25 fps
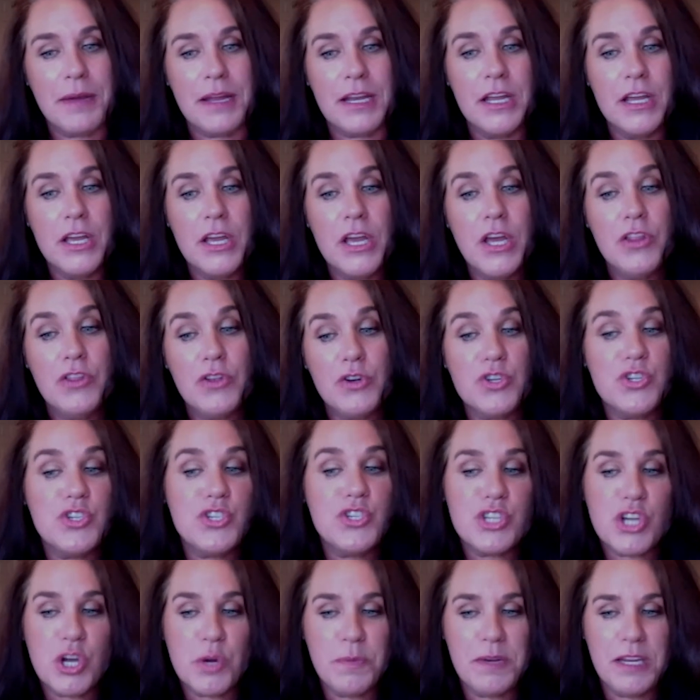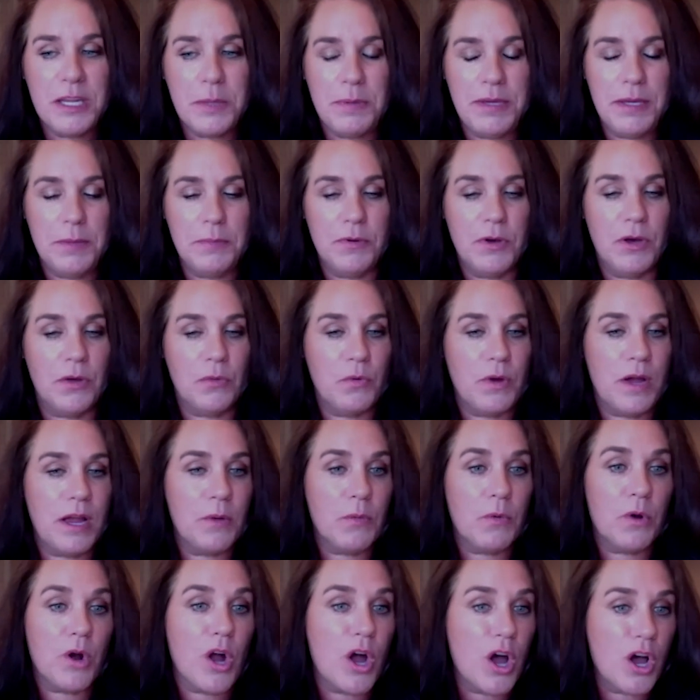But there's so many people, and
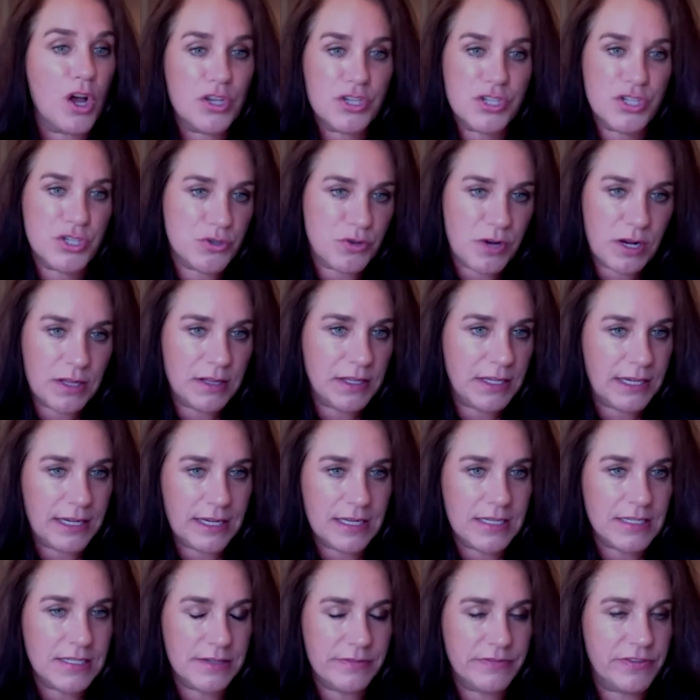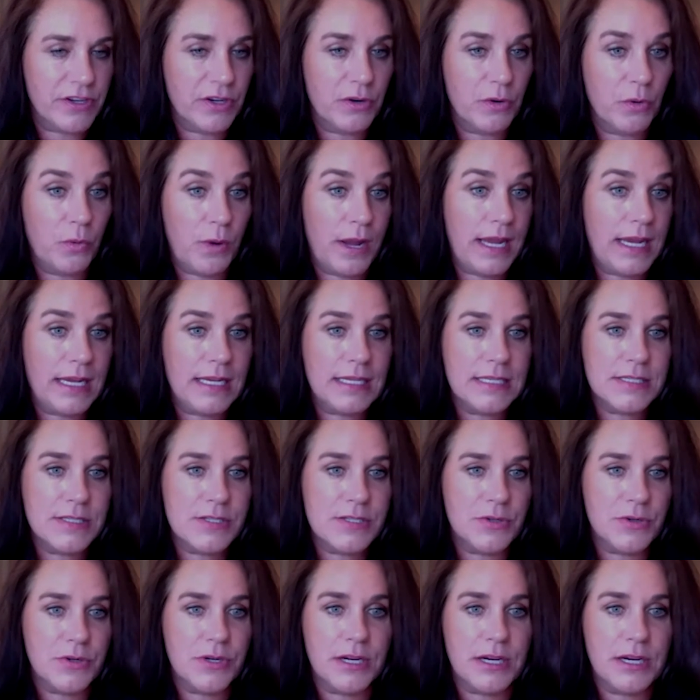why we're all struggling in different ways
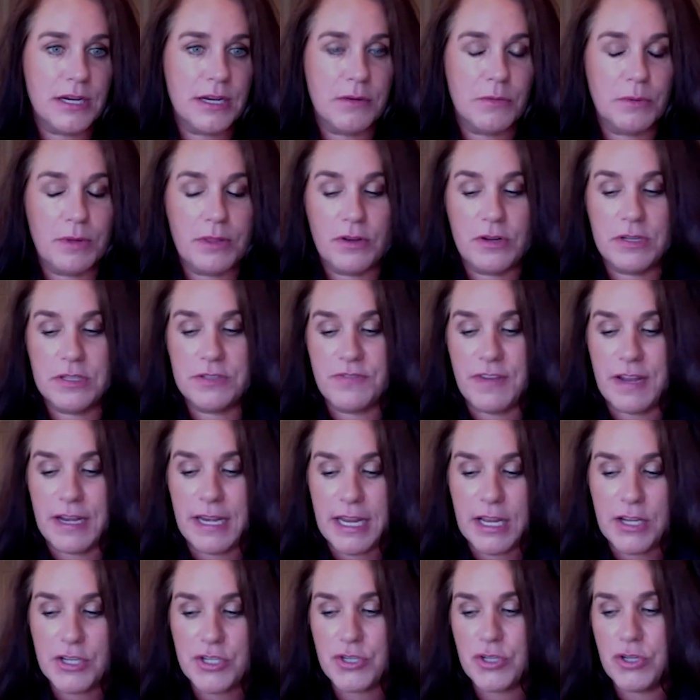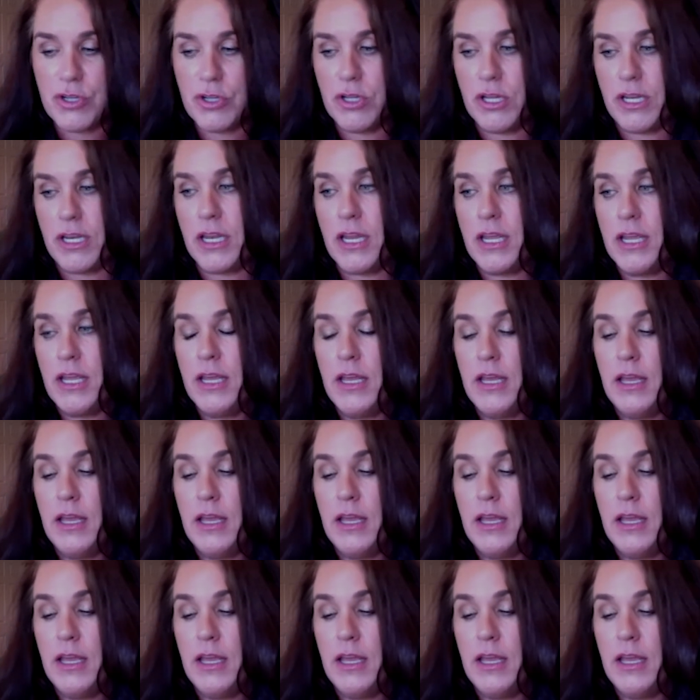during, whether it's financial and